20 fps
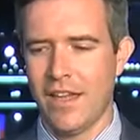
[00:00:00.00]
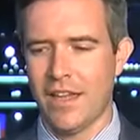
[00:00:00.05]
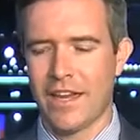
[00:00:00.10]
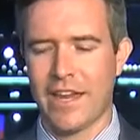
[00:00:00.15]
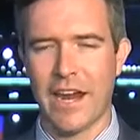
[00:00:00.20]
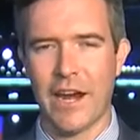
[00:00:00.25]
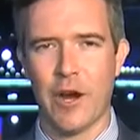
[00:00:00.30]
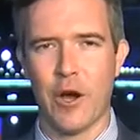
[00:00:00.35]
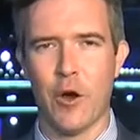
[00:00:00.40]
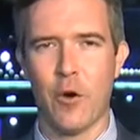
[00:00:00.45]

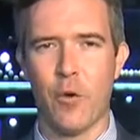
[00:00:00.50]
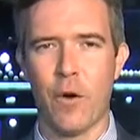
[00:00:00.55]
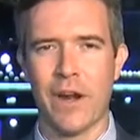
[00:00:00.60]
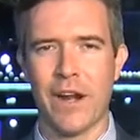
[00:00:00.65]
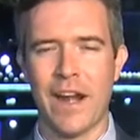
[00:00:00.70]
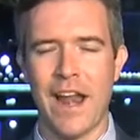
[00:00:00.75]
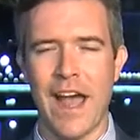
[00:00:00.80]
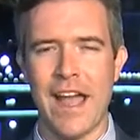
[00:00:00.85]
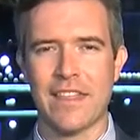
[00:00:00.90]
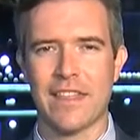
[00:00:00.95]
Carol, what
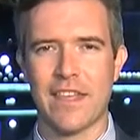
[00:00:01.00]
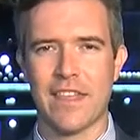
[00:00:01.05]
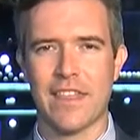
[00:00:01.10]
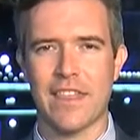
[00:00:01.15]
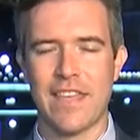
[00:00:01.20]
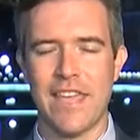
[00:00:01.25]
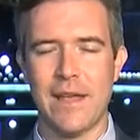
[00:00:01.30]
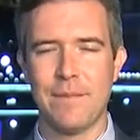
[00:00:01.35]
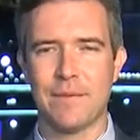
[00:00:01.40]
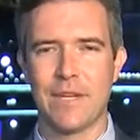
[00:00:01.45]
a night. The
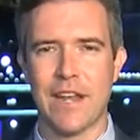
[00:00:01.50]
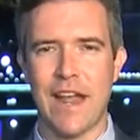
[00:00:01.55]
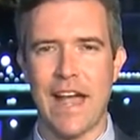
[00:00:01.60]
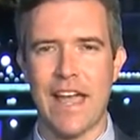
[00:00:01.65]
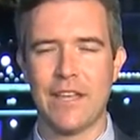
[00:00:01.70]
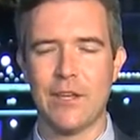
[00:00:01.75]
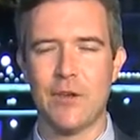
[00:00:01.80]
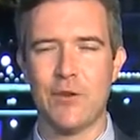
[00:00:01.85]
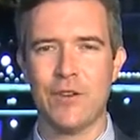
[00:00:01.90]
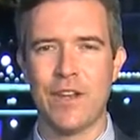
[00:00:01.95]
theme
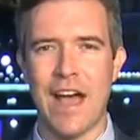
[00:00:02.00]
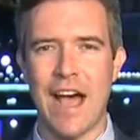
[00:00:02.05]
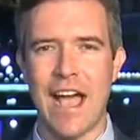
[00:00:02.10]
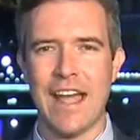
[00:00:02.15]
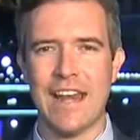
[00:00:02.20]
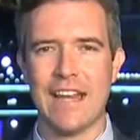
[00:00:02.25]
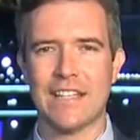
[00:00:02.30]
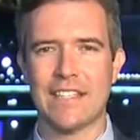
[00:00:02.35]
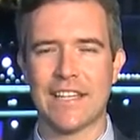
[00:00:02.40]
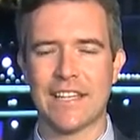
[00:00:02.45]
tonight,
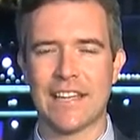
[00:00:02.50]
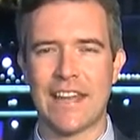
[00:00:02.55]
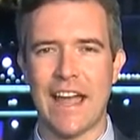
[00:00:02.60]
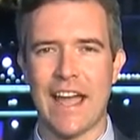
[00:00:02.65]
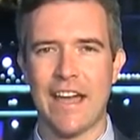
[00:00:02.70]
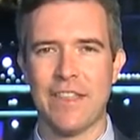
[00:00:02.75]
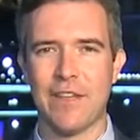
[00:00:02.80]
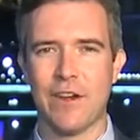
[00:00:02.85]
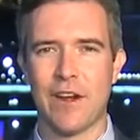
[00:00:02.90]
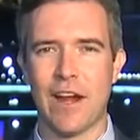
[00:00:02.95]
United
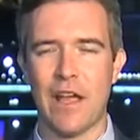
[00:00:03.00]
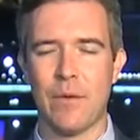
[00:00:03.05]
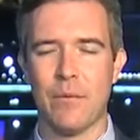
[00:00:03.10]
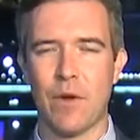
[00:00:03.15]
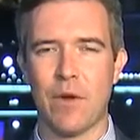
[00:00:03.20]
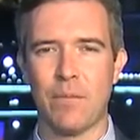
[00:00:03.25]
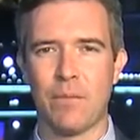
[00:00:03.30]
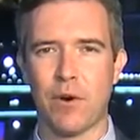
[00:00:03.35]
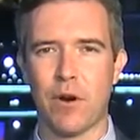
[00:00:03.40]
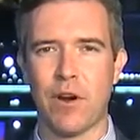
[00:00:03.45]
Together. And
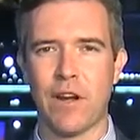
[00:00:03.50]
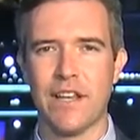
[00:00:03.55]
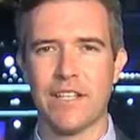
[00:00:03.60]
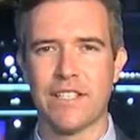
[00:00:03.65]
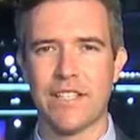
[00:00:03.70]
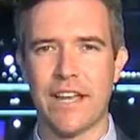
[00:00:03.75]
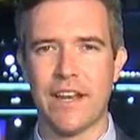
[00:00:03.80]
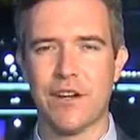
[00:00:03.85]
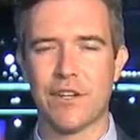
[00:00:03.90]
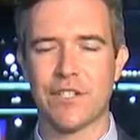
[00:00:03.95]
when Bernie
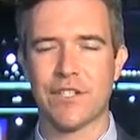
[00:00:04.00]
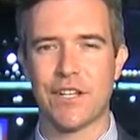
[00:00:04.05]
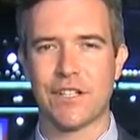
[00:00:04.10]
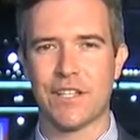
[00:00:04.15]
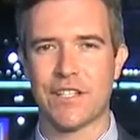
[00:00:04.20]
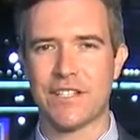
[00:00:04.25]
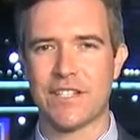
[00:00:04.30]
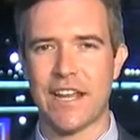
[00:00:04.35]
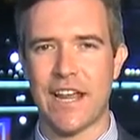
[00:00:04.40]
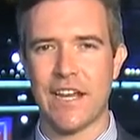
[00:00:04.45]
Sanders took
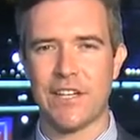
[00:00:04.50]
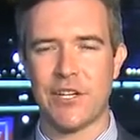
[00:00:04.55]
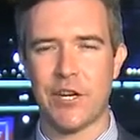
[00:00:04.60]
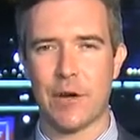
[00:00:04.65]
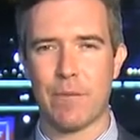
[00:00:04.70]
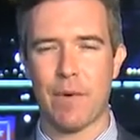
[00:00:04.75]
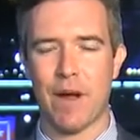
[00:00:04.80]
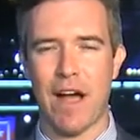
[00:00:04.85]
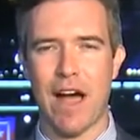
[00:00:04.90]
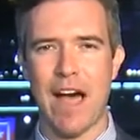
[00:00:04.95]
the stage
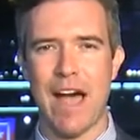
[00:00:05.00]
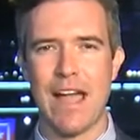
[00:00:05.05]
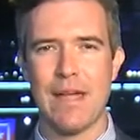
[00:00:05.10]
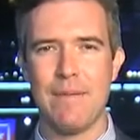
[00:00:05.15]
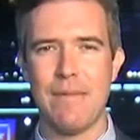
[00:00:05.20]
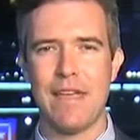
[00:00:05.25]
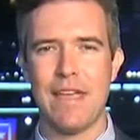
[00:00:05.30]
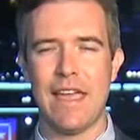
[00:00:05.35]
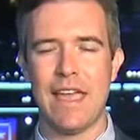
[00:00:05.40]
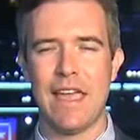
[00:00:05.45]
here
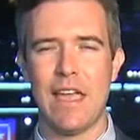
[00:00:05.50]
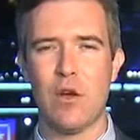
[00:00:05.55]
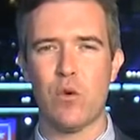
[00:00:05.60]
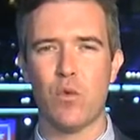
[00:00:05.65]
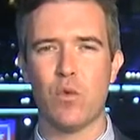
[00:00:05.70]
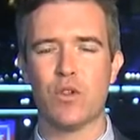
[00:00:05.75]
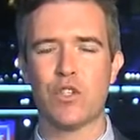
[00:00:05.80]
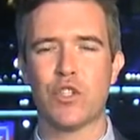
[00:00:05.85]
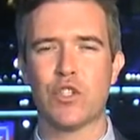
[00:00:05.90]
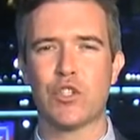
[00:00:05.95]
behind me, it
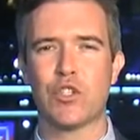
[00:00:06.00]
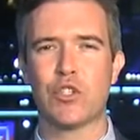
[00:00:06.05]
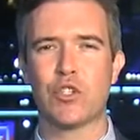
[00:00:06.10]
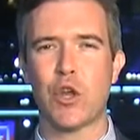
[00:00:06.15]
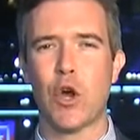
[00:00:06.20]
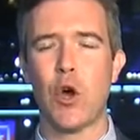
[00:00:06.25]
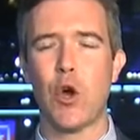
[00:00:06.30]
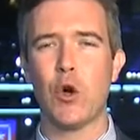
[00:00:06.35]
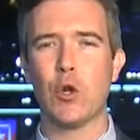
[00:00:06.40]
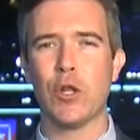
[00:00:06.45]
was
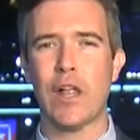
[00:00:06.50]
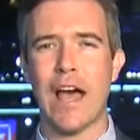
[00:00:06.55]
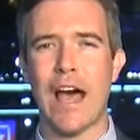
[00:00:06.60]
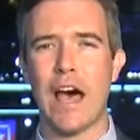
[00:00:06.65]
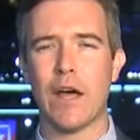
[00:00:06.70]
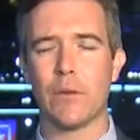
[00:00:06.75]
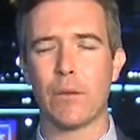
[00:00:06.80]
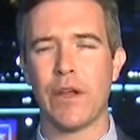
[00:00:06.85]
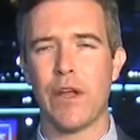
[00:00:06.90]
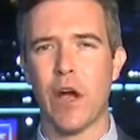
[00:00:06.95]
so
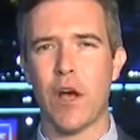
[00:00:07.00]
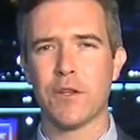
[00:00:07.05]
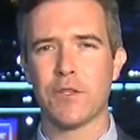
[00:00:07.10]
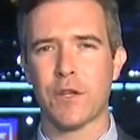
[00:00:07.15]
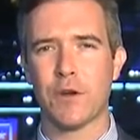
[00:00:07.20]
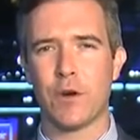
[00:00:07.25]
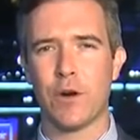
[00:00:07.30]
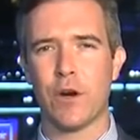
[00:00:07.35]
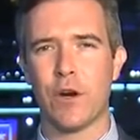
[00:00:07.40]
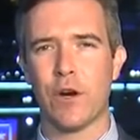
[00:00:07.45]
loud. We
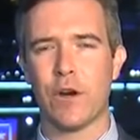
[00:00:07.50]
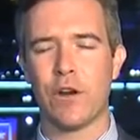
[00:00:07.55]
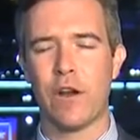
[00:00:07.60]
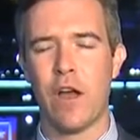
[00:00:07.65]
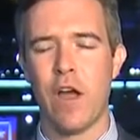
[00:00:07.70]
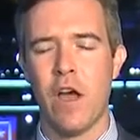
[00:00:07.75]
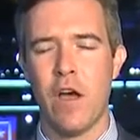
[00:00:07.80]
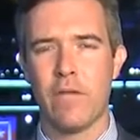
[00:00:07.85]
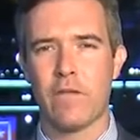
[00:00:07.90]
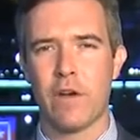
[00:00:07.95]
also heard
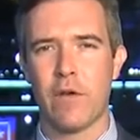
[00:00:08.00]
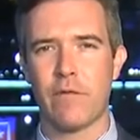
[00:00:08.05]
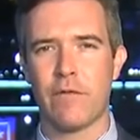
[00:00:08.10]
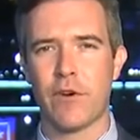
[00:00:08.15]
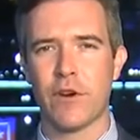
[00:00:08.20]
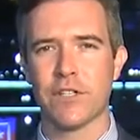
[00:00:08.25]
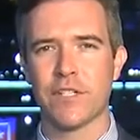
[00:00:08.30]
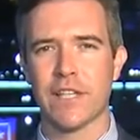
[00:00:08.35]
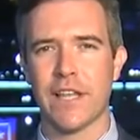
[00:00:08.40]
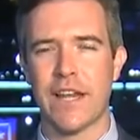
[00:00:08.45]
from
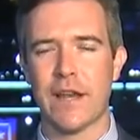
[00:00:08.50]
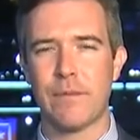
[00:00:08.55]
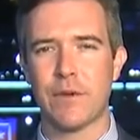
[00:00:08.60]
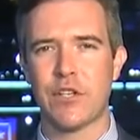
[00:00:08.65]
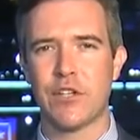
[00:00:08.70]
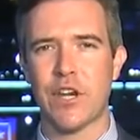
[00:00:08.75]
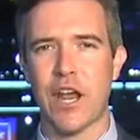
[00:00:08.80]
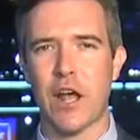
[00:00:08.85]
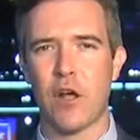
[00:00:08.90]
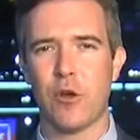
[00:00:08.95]
First Lady
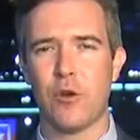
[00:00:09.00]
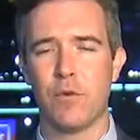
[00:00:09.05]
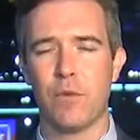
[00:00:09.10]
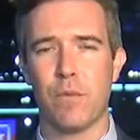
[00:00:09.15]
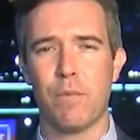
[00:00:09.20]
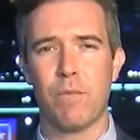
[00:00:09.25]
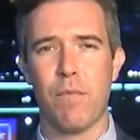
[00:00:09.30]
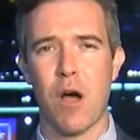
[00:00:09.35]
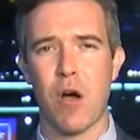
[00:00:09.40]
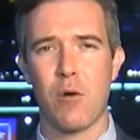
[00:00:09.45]
Michelle
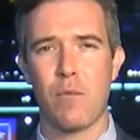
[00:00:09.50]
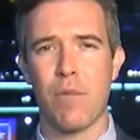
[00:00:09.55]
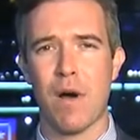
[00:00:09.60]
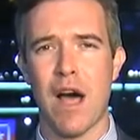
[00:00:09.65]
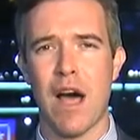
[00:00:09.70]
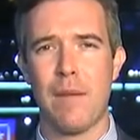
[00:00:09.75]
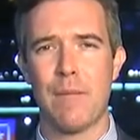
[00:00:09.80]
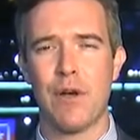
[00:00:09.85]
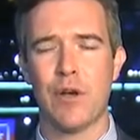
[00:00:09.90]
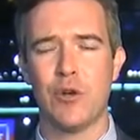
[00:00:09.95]

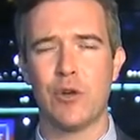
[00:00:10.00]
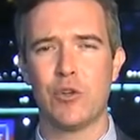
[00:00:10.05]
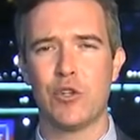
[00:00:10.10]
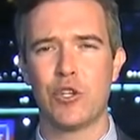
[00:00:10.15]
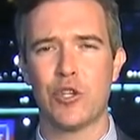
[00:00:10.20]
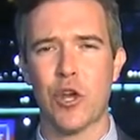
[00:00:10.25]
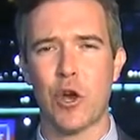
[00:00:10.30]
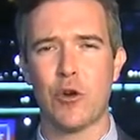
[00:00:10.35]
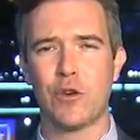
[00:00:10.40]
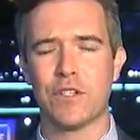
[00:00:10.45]
Obama, who
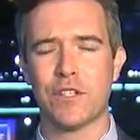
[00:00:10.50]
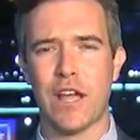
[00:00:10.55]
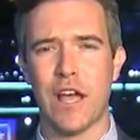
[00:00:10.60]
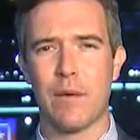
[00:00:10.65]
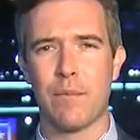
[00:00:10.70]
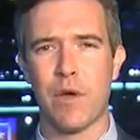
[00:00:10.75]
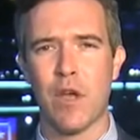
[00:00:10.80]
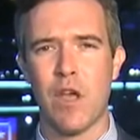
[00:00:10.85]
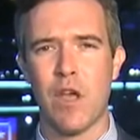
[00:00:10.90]
choked up